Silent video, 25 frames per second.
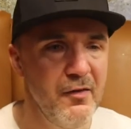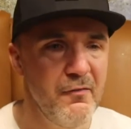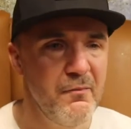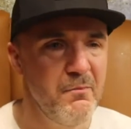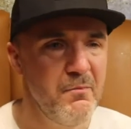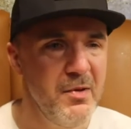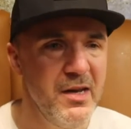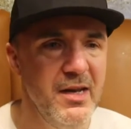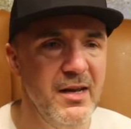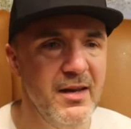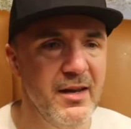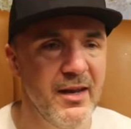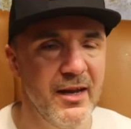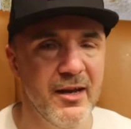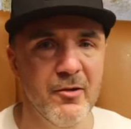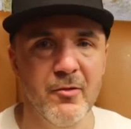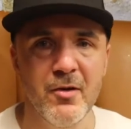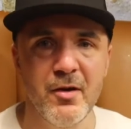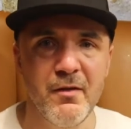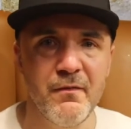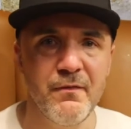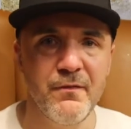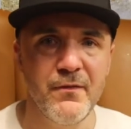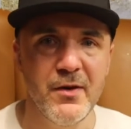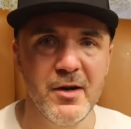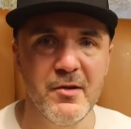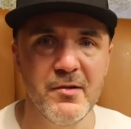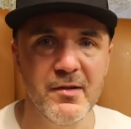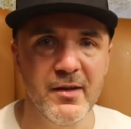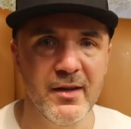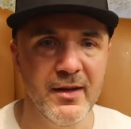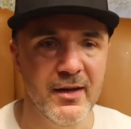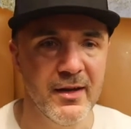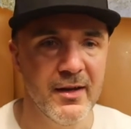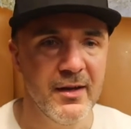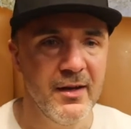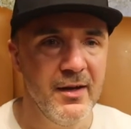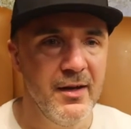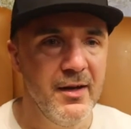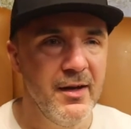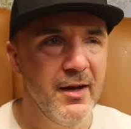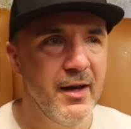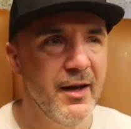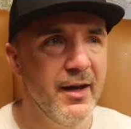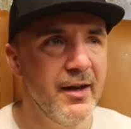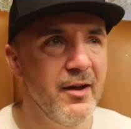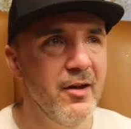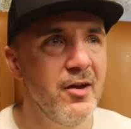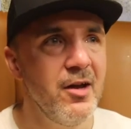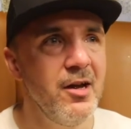I've been there, I've felt that.
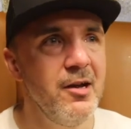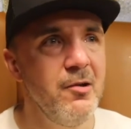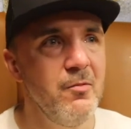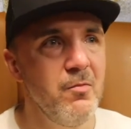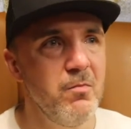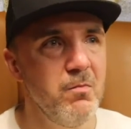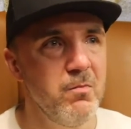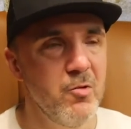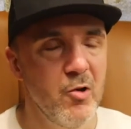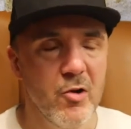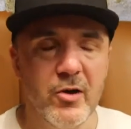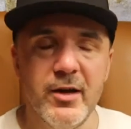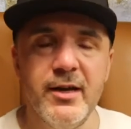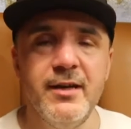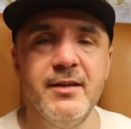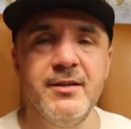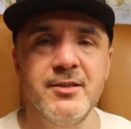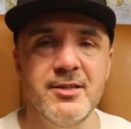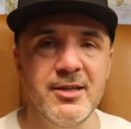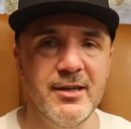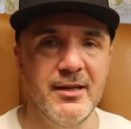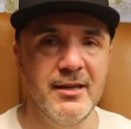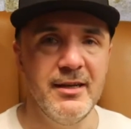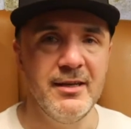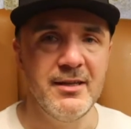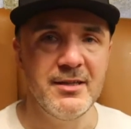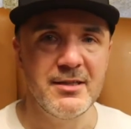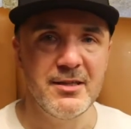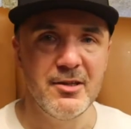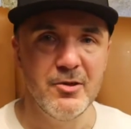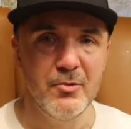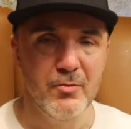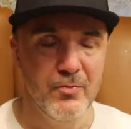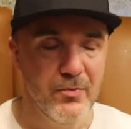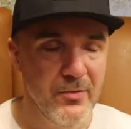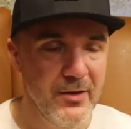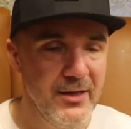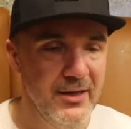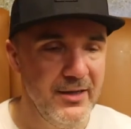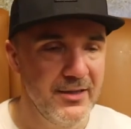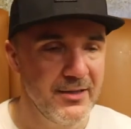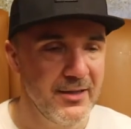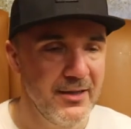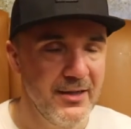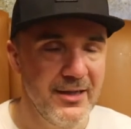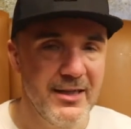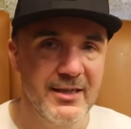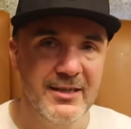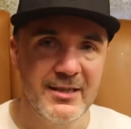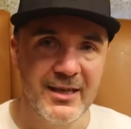And I got into this. The
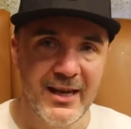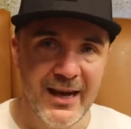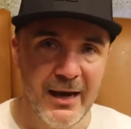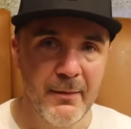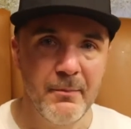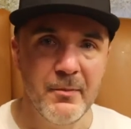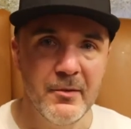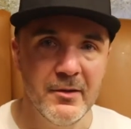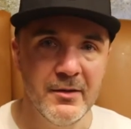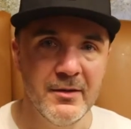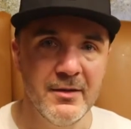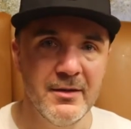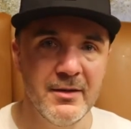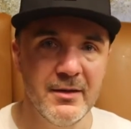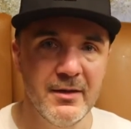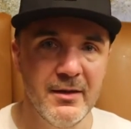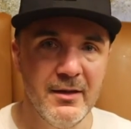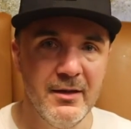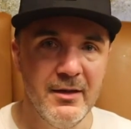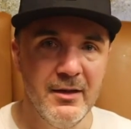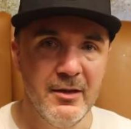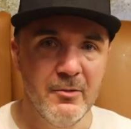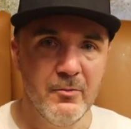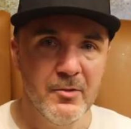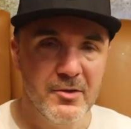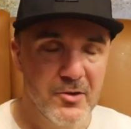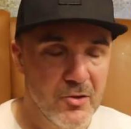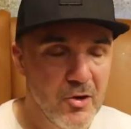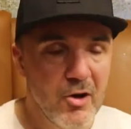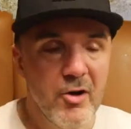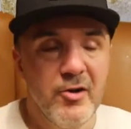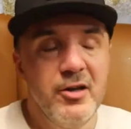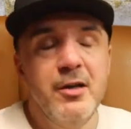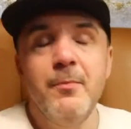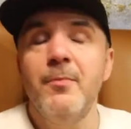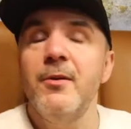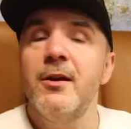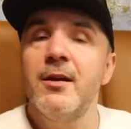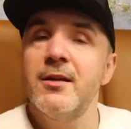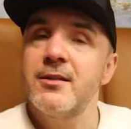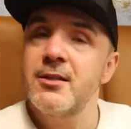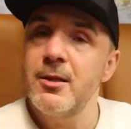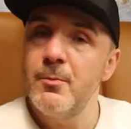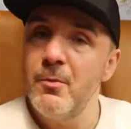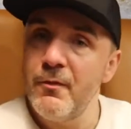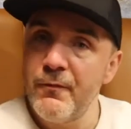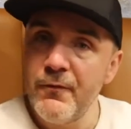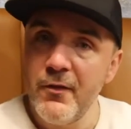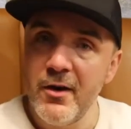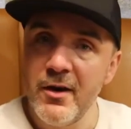reason this happened was not only because
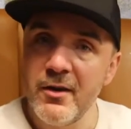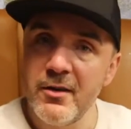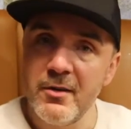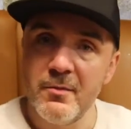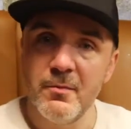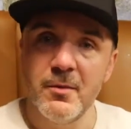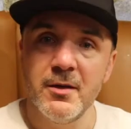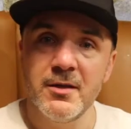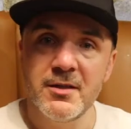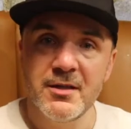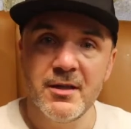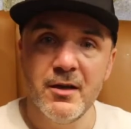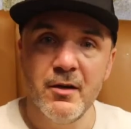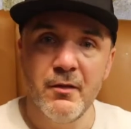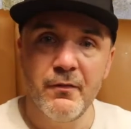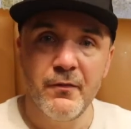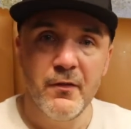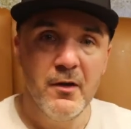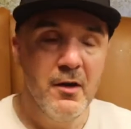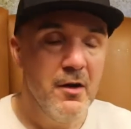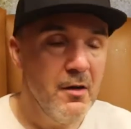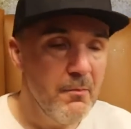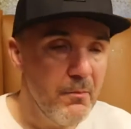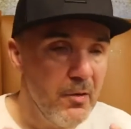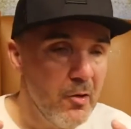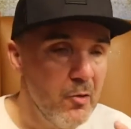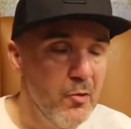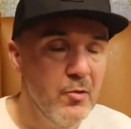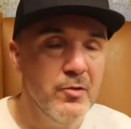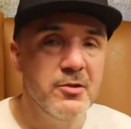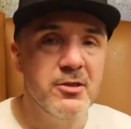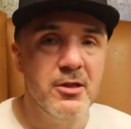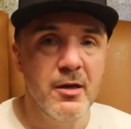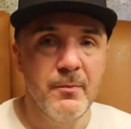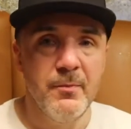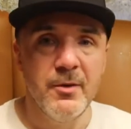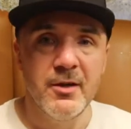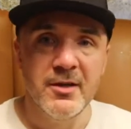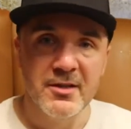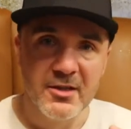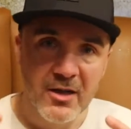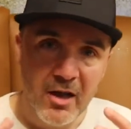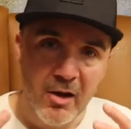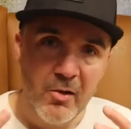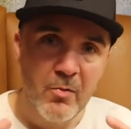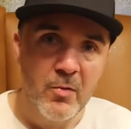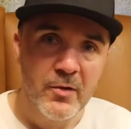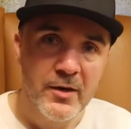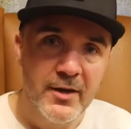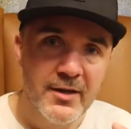I'm a father myself, but also because
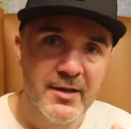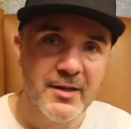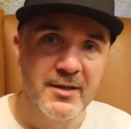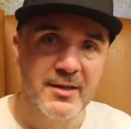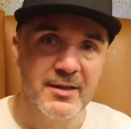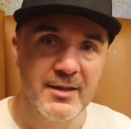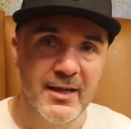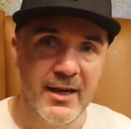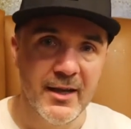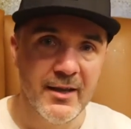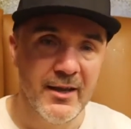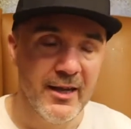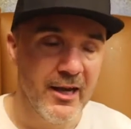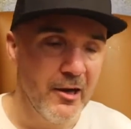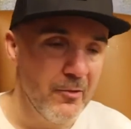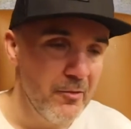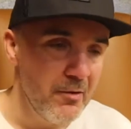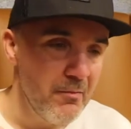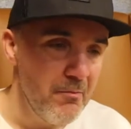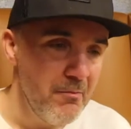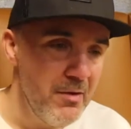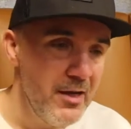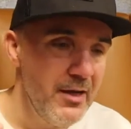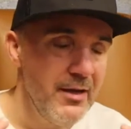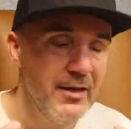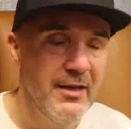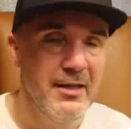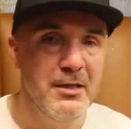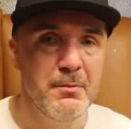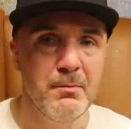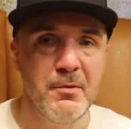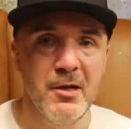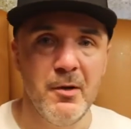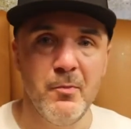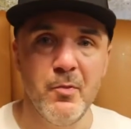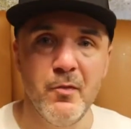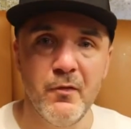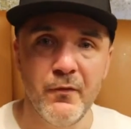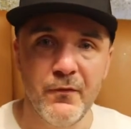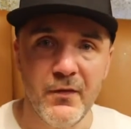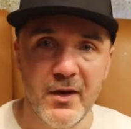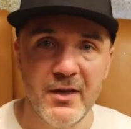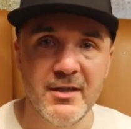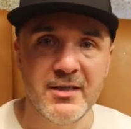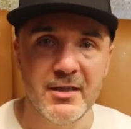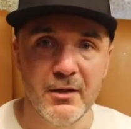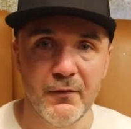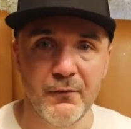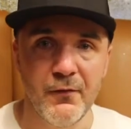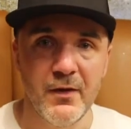I wanted to stand there and meet these people
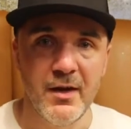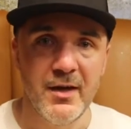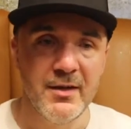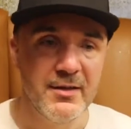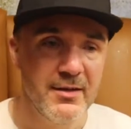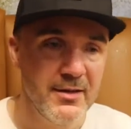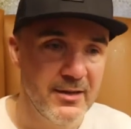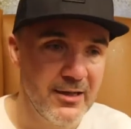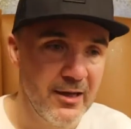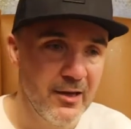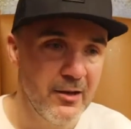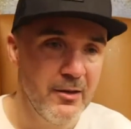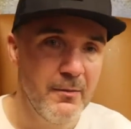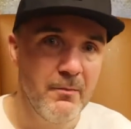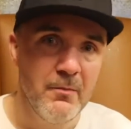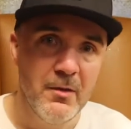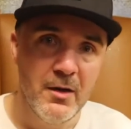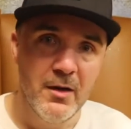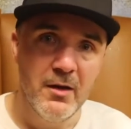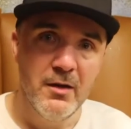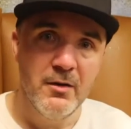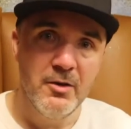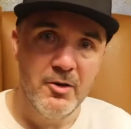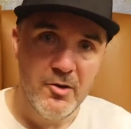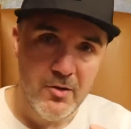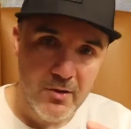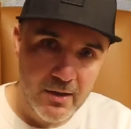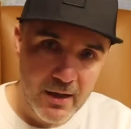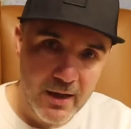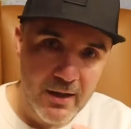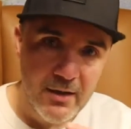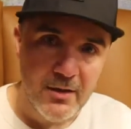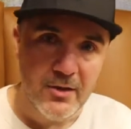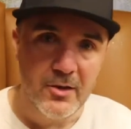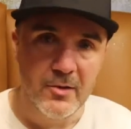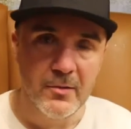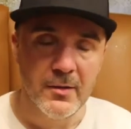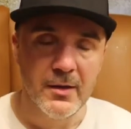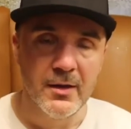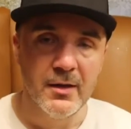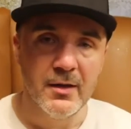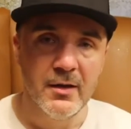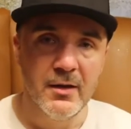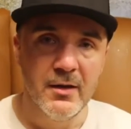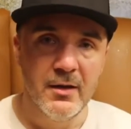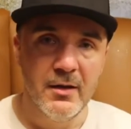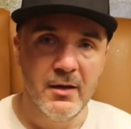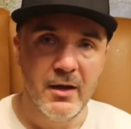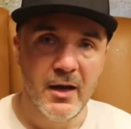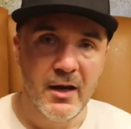face to face and tell them, you can do it,
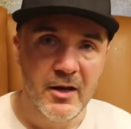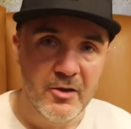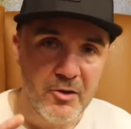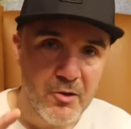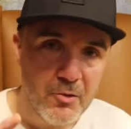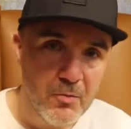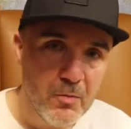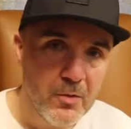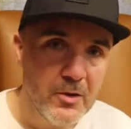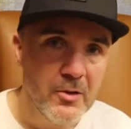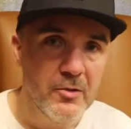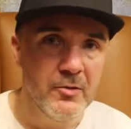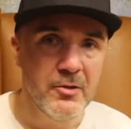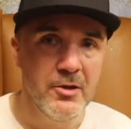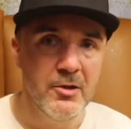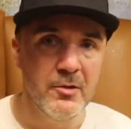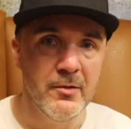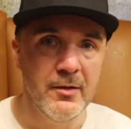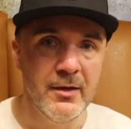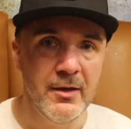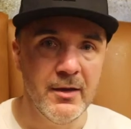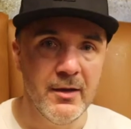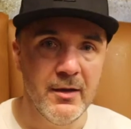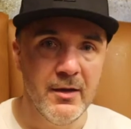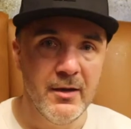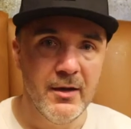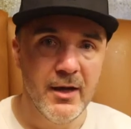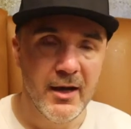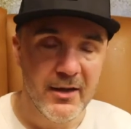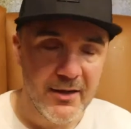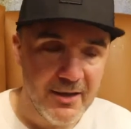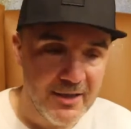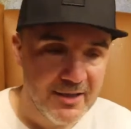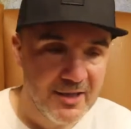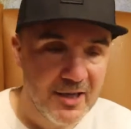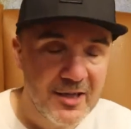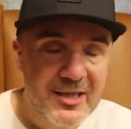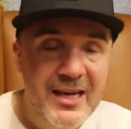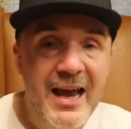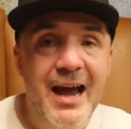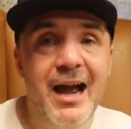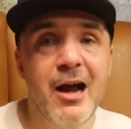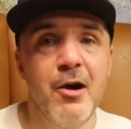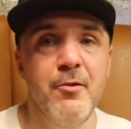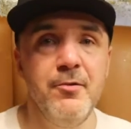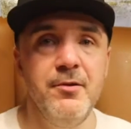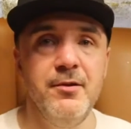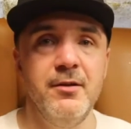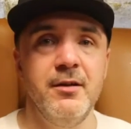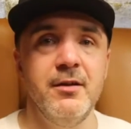and you will do it, and this is
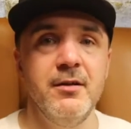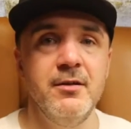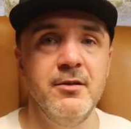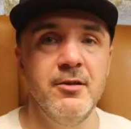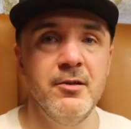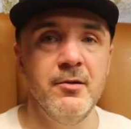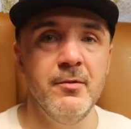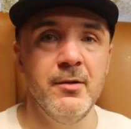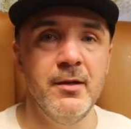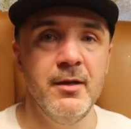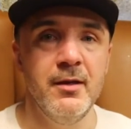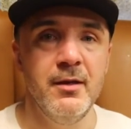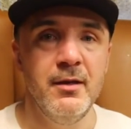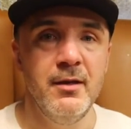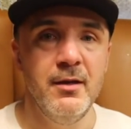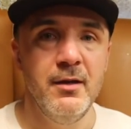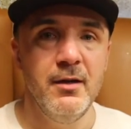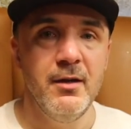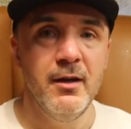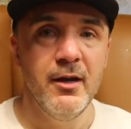how you can do it.